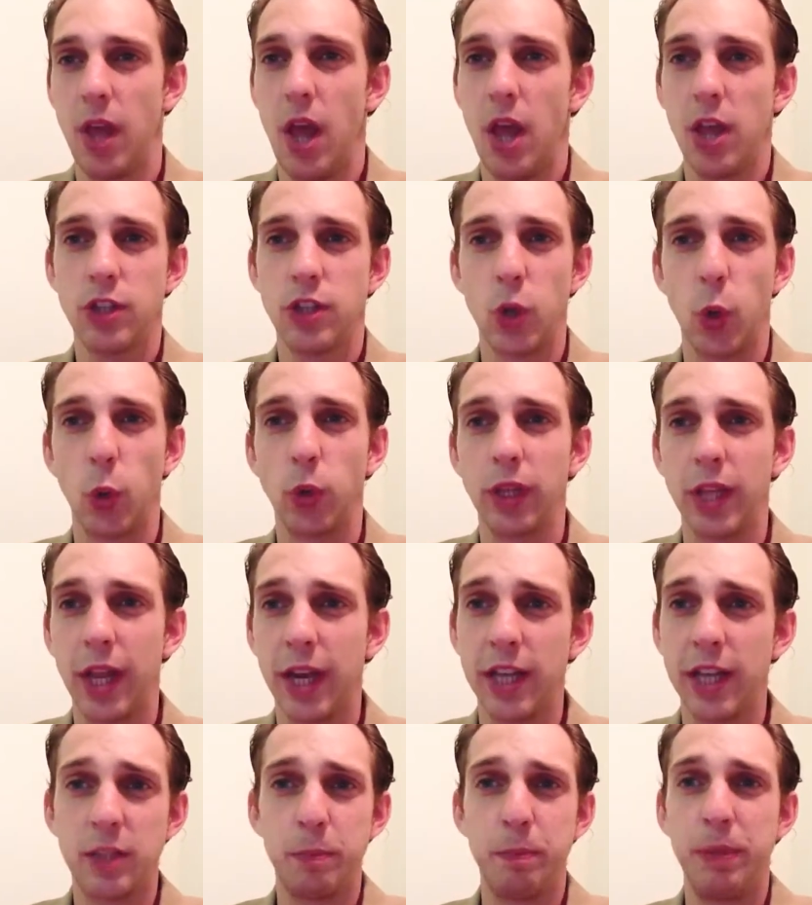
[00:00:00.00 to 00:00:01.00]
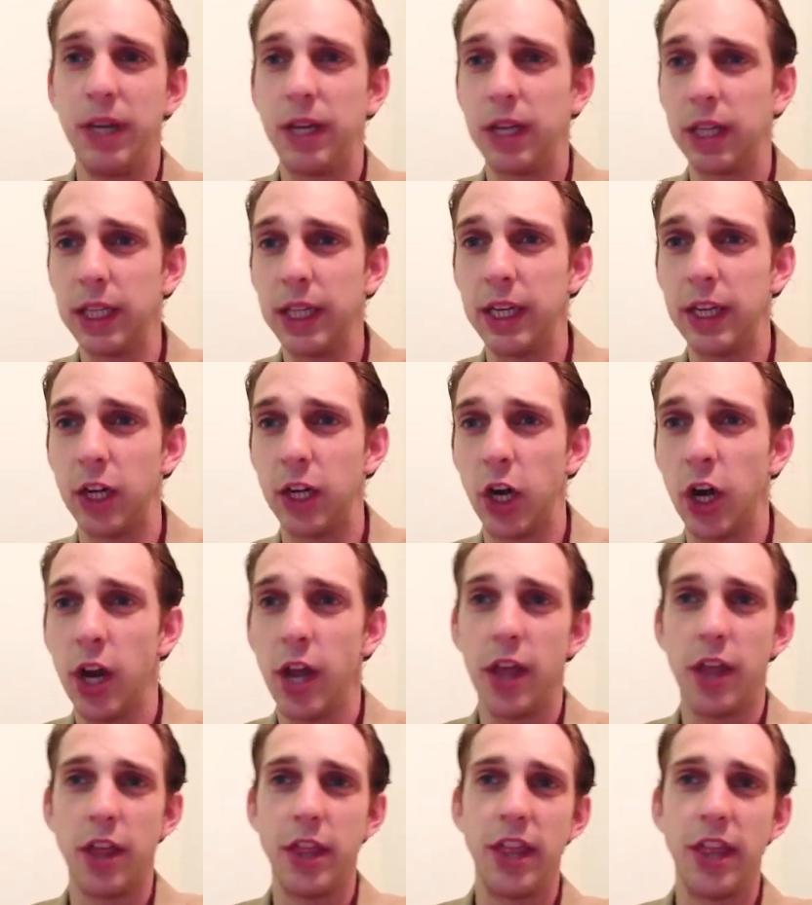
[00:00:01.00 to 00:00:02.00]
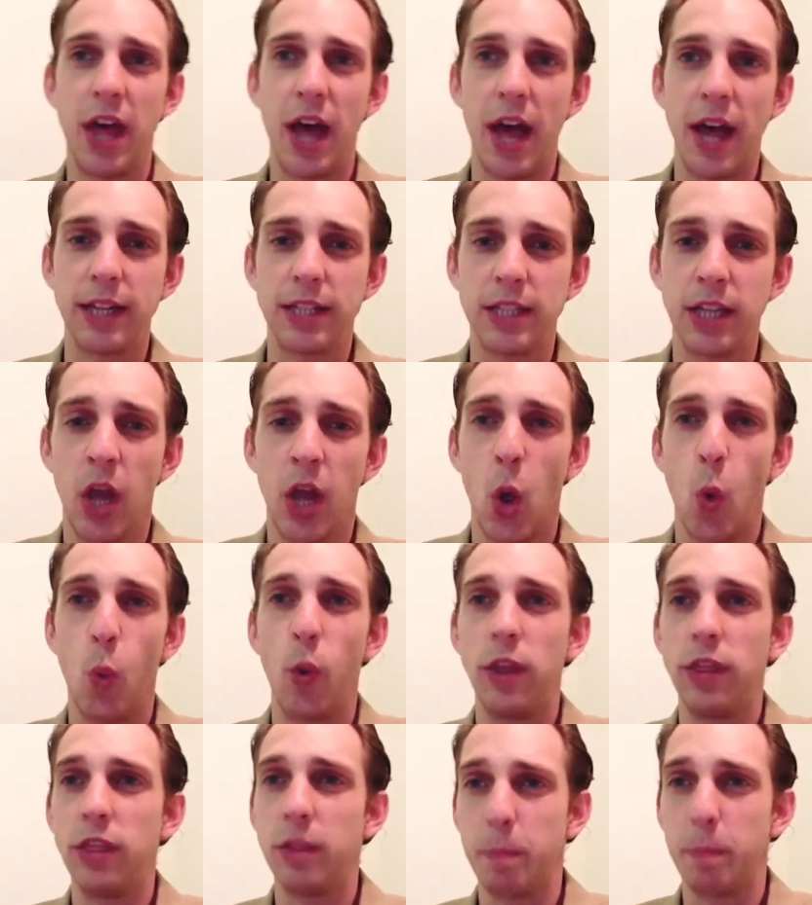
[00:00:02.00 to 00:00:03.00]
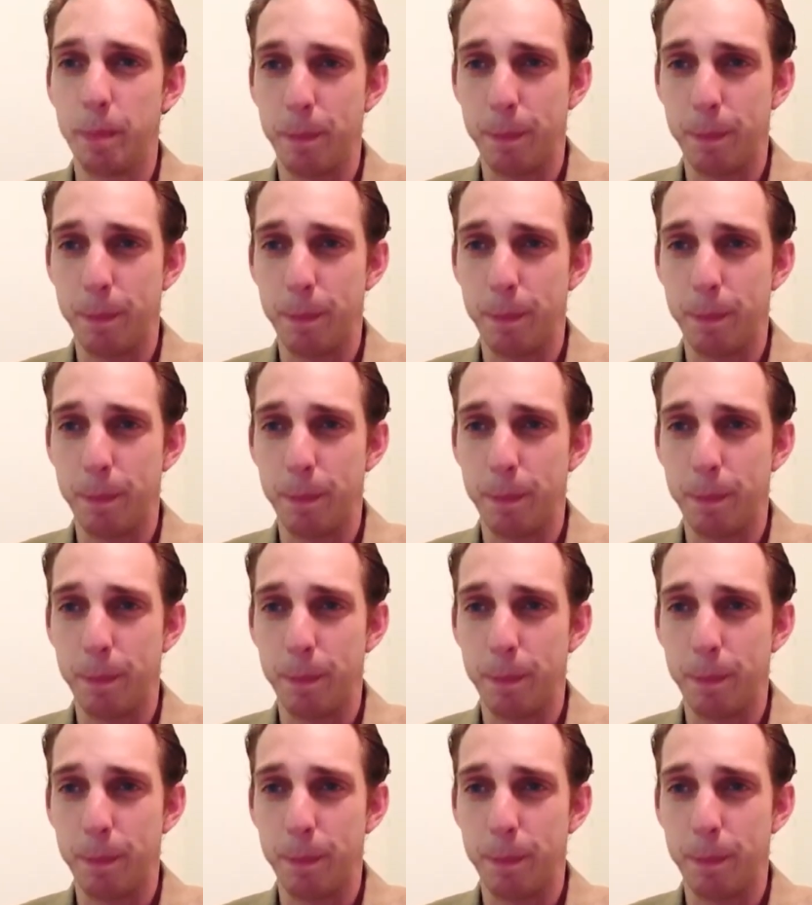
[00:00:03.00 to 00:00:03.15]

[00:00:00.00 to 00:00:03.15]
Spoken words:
So let us be clear that when the